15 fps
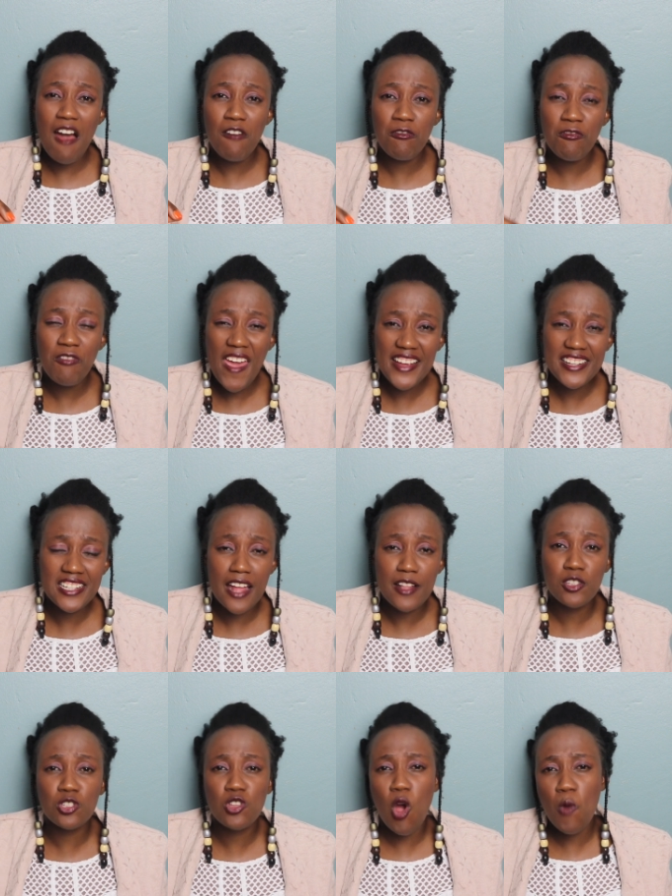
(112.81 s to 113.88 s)

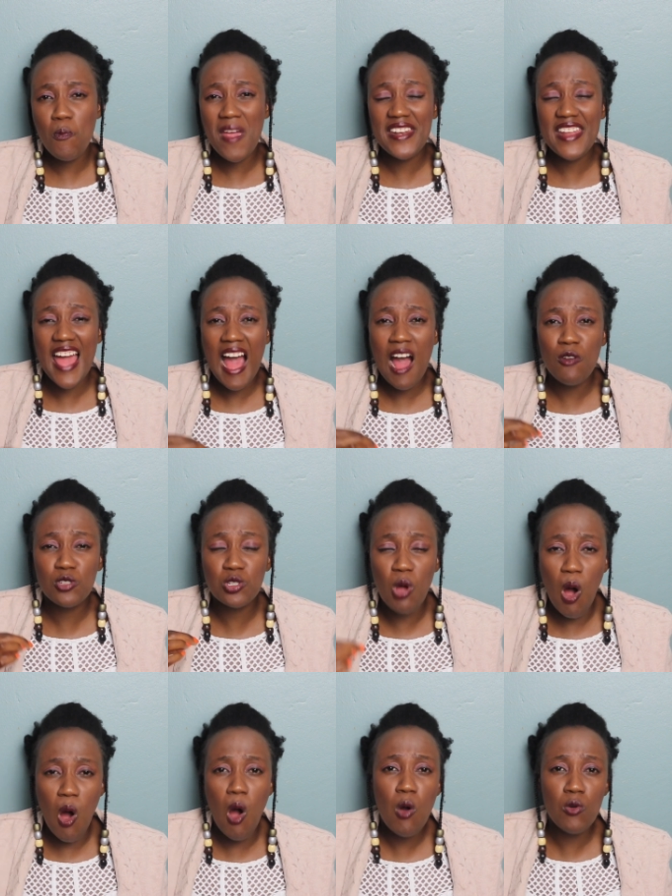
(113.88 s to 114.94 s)
affected so many
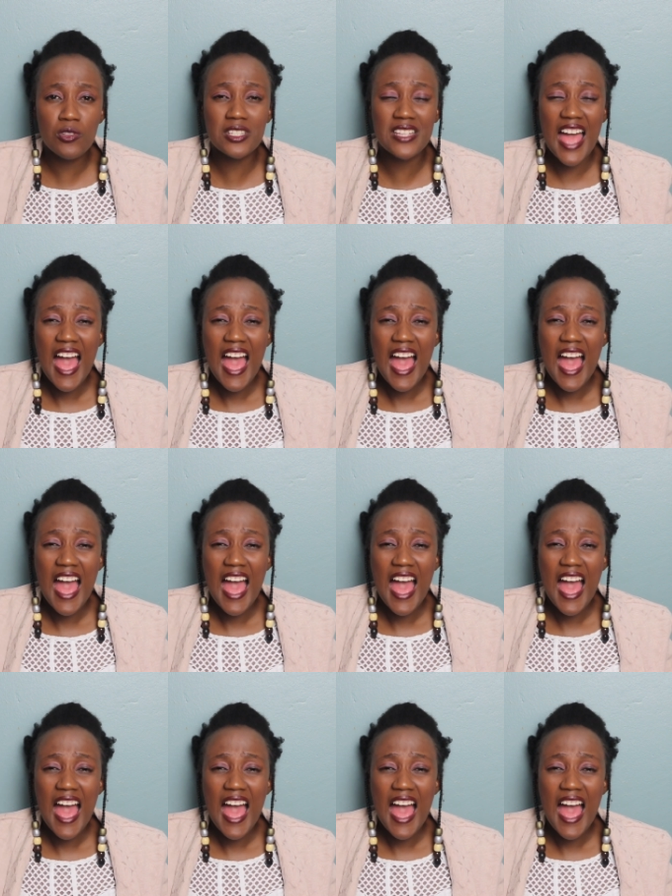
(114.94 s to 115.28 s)
households.